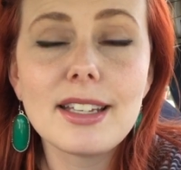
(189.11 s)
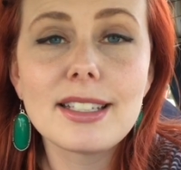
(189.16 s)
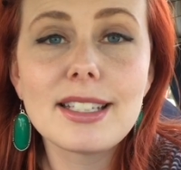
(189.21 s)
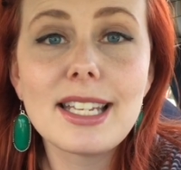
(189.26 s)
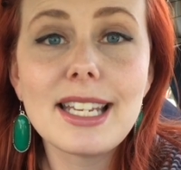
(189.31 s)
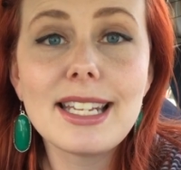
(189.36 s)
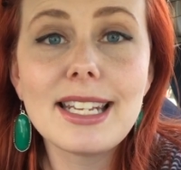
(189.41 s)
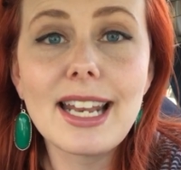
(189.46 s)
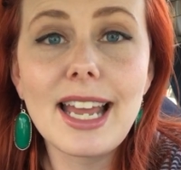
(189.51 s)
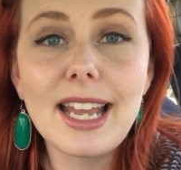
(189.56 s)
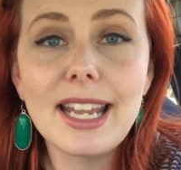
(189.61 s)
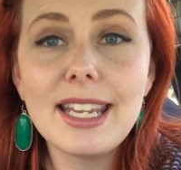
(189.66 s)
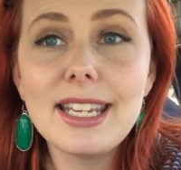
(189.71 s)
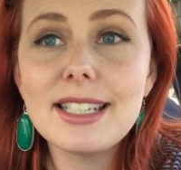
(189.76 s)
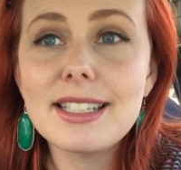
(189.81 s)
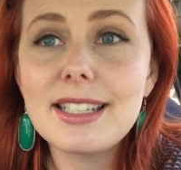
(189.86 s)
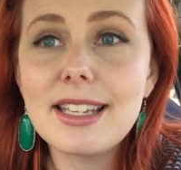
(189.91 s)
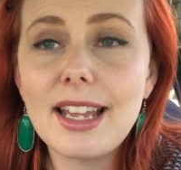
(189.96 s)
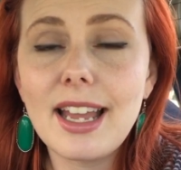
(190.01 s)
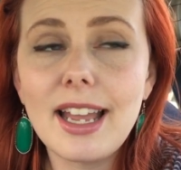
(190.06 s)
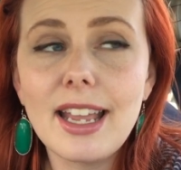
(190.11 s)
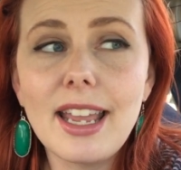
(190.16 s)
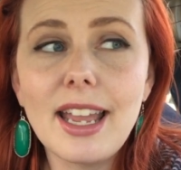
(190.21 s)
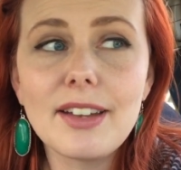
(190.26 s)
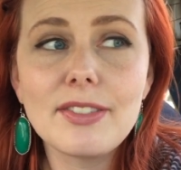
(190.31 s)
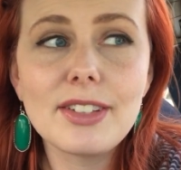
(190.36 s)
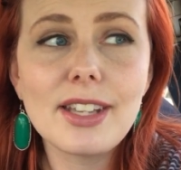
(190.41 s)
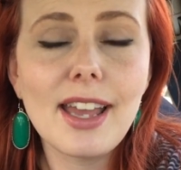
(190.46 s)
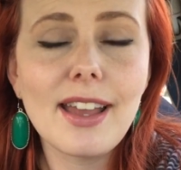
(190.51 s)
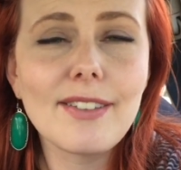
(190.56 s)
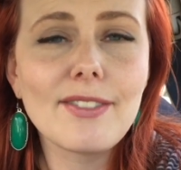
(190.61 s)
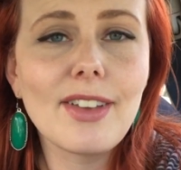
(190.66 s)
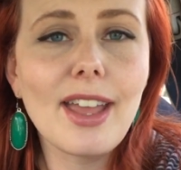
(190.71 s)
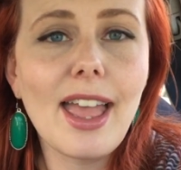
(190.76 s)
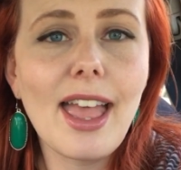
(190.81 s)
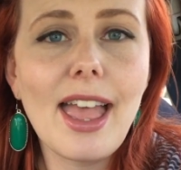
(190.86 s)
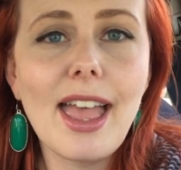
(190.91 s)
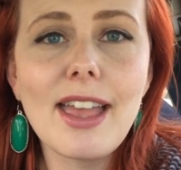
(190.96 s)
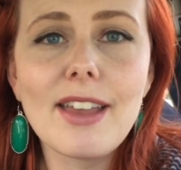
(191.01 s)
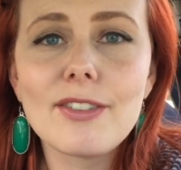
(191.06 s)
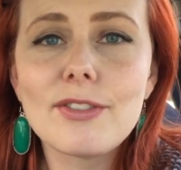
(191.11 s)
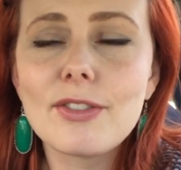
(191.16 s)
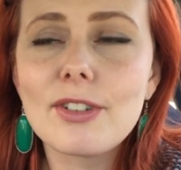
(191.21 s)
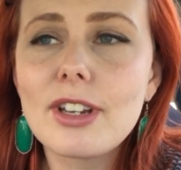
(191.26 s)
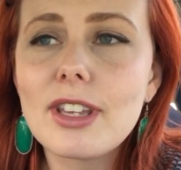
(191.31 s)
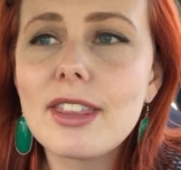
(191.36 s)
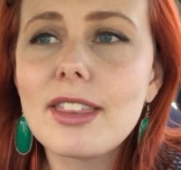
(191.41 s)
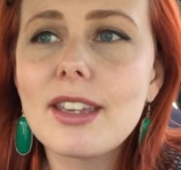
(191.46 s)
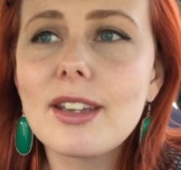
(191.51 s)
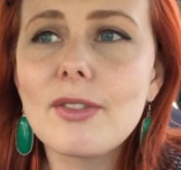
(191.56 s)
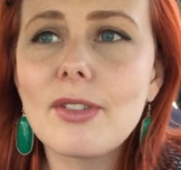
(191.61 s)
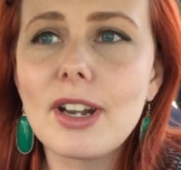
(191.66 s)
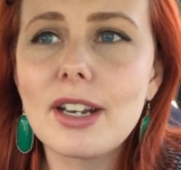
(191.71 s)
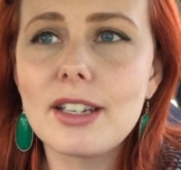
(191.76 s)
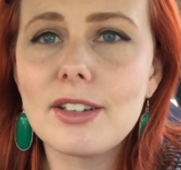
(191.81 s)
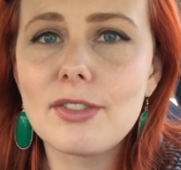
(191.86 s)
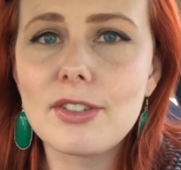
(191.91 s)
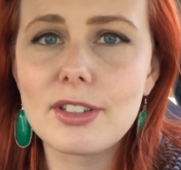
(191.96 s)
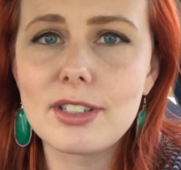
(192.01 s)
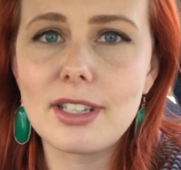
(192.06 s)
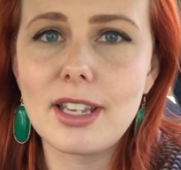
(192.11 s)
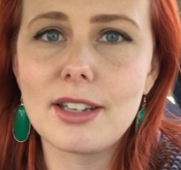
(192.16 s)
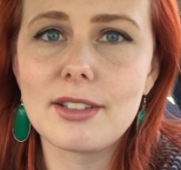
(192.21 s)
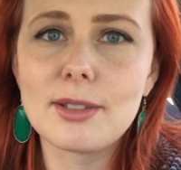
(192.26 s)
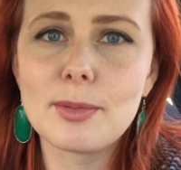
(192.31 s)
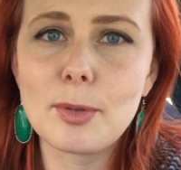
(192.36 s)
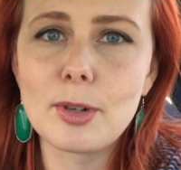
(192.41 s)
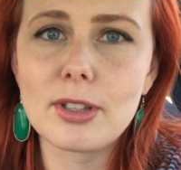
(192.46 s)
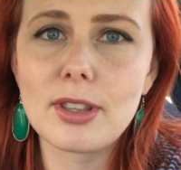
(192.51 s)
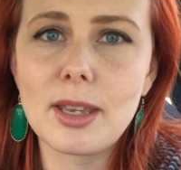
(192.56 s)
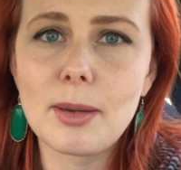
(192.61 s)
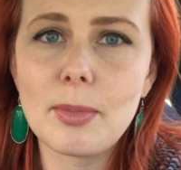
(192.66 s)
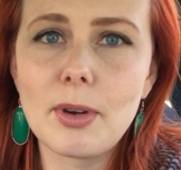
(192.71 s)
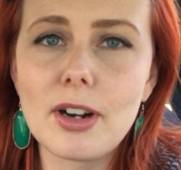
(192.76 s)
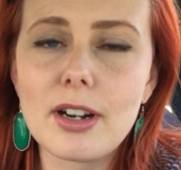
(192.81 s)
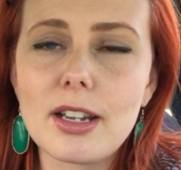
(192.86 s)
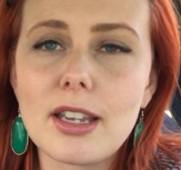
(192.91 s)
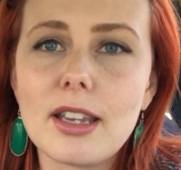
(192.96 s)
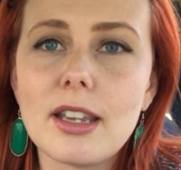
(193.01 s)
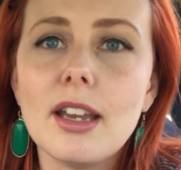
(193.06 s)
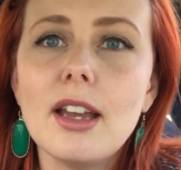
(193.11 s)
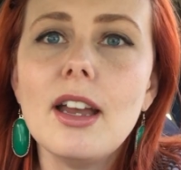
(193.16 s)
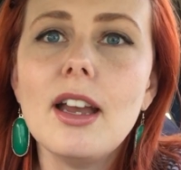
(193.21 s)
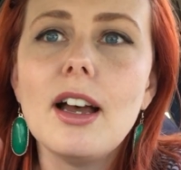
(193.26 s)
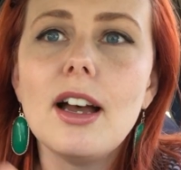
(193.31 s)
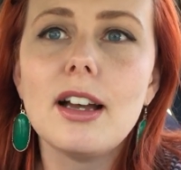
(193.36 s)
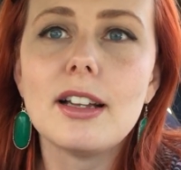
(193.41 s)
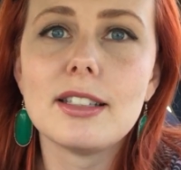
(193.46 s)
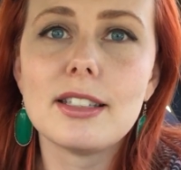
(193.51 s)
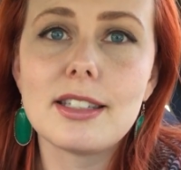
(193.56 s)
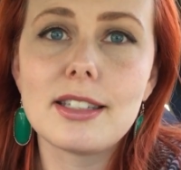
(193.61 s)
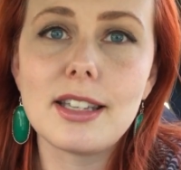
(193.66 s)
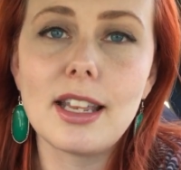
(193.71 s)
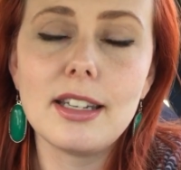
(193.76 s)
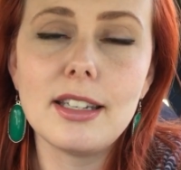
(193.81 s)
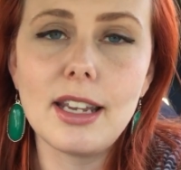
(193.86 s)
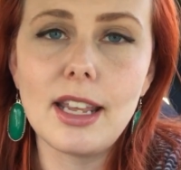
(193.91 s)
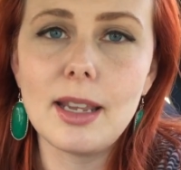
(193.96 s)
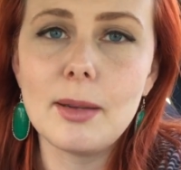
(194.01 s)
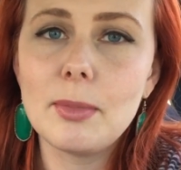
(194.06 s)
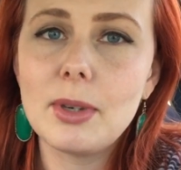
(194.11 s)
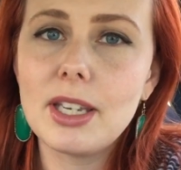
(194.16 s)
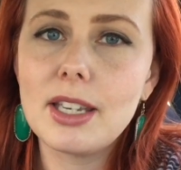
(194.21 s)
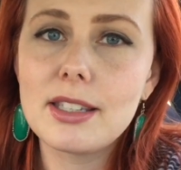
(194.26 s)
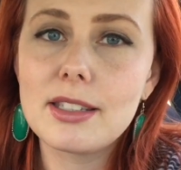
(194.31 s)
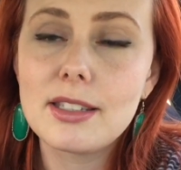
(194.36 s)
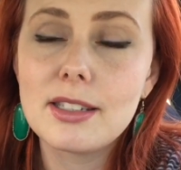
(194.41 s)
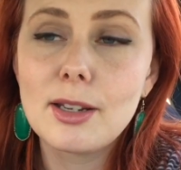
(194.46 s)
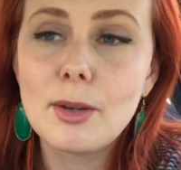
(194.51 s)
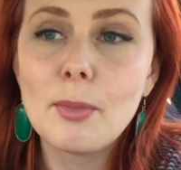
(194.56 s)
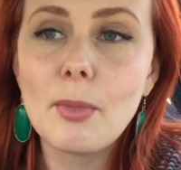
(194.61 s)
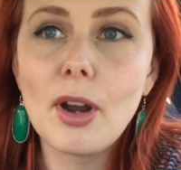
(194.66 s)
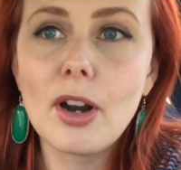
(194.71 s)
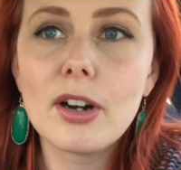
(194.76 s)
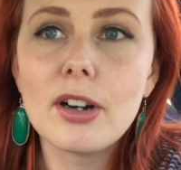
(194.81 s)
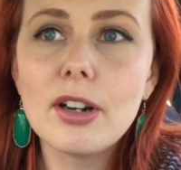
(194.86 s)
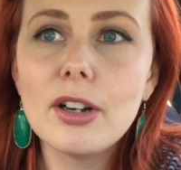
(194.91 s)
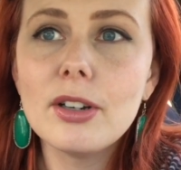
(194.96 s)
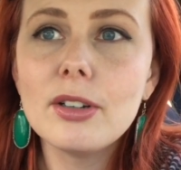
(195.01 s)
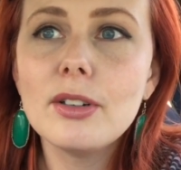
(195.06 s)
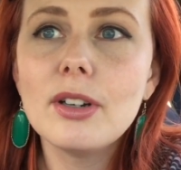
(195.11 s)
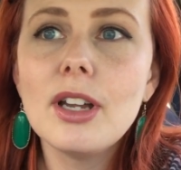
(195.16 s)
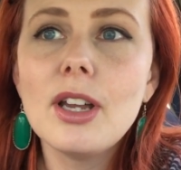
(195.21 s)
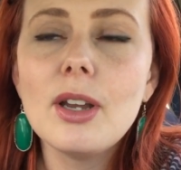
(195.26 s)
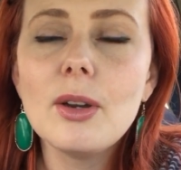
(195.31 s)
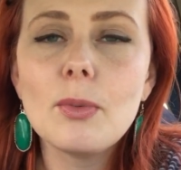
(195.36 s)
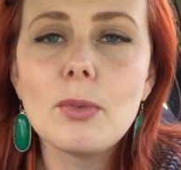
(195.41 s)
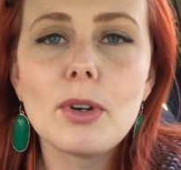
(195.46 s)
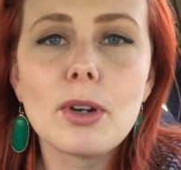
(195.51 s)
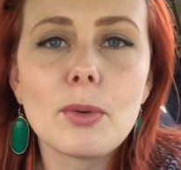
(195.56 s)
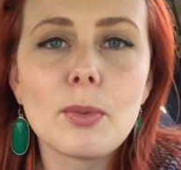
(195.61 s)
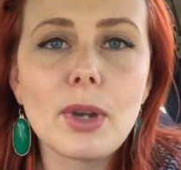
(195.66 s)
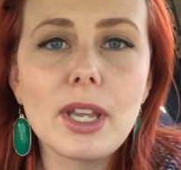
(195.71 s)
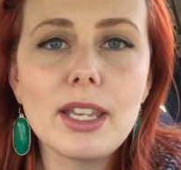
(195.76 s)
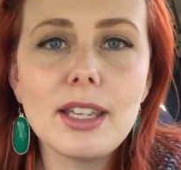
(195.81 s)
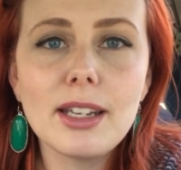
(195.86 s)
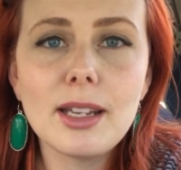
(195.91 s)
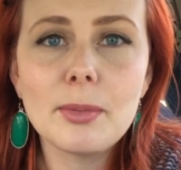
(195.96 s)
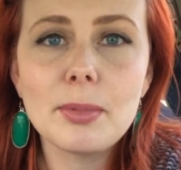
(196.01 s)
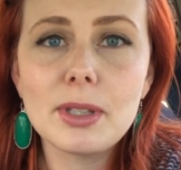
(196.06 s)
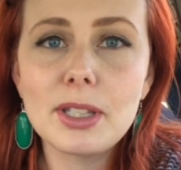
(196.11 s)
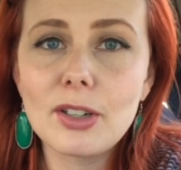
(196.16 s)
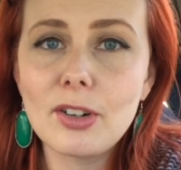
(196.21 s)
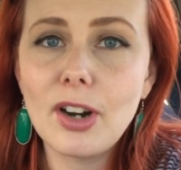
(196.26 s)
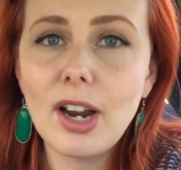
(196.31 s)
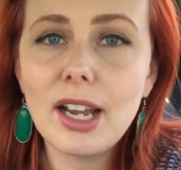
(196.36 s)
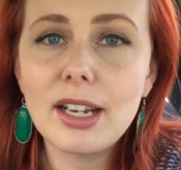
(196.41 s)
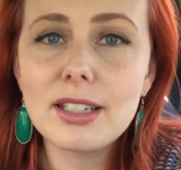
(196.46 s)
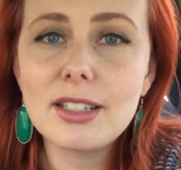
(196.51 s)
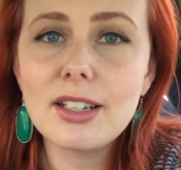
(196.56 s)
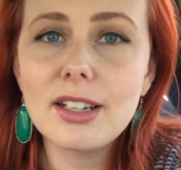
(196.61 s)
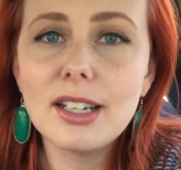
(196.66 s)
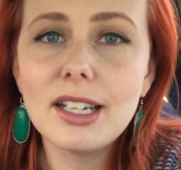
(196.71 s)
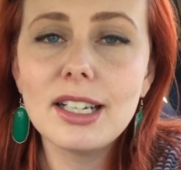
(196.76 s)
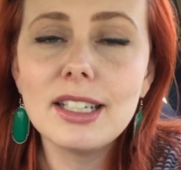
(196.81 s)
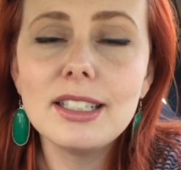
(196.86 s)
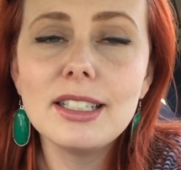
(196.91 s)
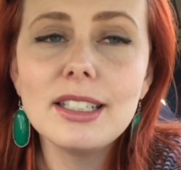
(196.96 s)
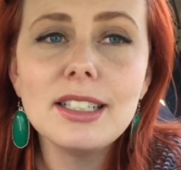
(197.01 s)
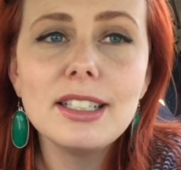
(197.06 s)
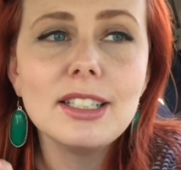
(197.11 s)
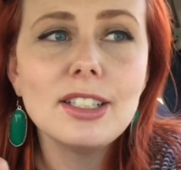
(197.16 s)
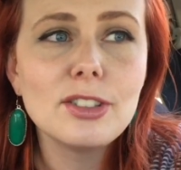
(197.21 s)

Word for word: tonight I have to have everything ready for Scout's birthday party on Sunday, because tomorrow we're waking up at the crack of dawn,